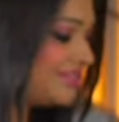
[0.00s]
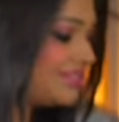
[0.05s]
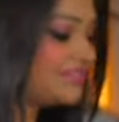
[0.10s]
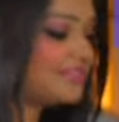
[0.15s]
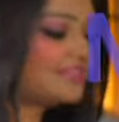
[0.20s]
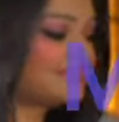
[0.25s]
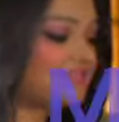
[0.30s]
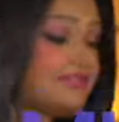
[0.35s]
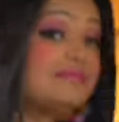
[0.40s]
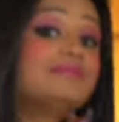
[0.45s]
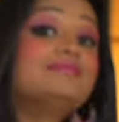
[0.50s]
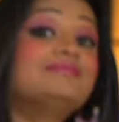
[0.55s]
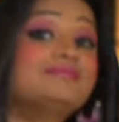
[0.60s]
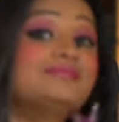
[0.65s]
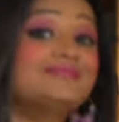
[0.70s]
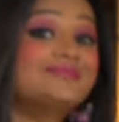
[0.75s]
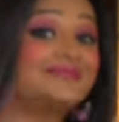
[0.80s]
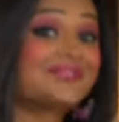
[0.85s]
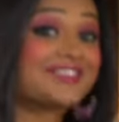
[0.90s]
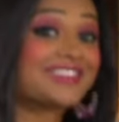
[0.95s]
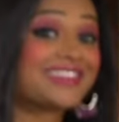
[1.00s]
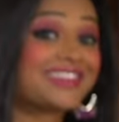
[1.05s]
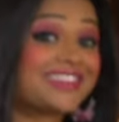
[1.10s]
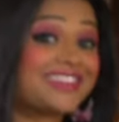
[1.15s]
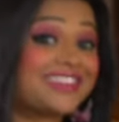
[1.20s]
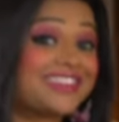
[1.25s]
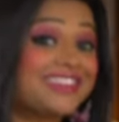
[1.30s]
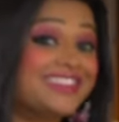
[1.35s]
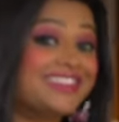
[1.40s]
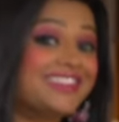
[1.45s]

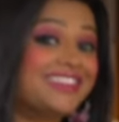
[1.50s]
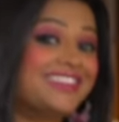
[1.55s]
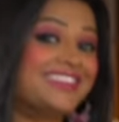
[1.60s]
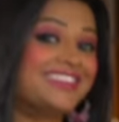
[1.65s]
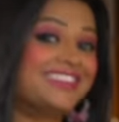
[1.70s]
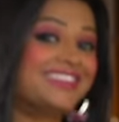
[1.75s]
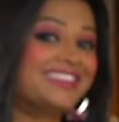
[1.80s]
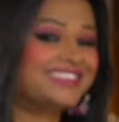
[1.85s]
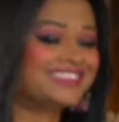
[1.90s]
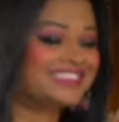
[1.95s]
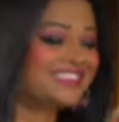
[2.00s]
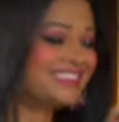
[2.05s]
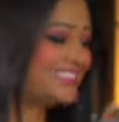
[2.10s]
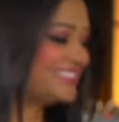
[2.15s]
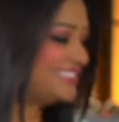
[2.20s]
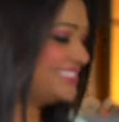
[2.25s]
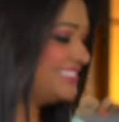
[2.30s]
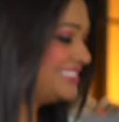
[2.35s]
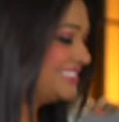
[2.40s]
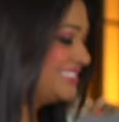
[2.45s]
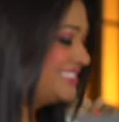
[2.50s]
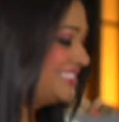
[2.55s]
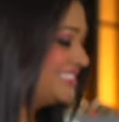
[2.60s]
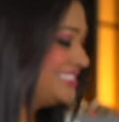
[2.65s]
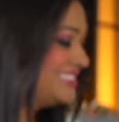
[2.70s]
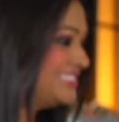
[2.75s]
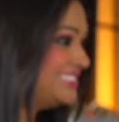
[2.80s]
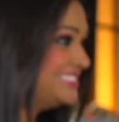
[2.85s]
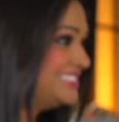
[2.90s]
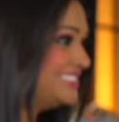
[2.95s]

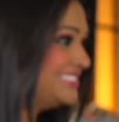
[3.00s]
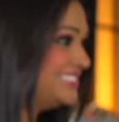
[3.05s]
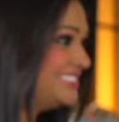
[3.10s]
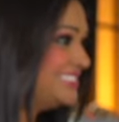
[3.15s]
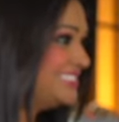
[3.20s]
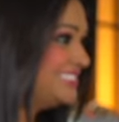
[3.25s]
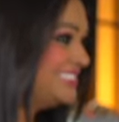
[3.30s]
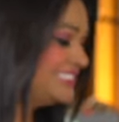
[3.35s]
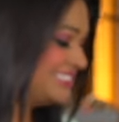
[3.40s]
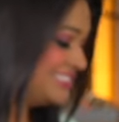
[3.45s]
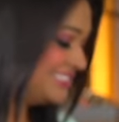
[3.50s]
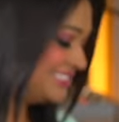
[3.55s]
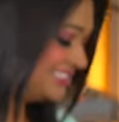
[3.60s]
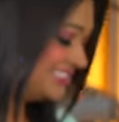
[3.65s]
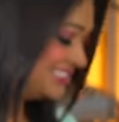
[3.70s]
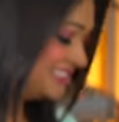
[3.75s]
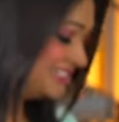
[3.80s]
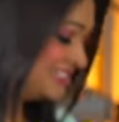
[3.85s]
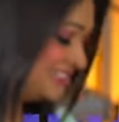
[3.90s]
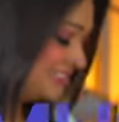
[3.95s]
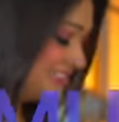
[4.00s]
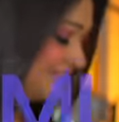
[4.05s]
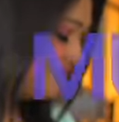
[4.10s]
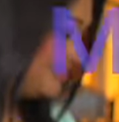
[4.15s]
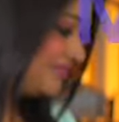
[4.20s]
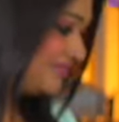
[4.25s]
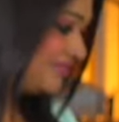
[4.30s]
The person shown says nothing.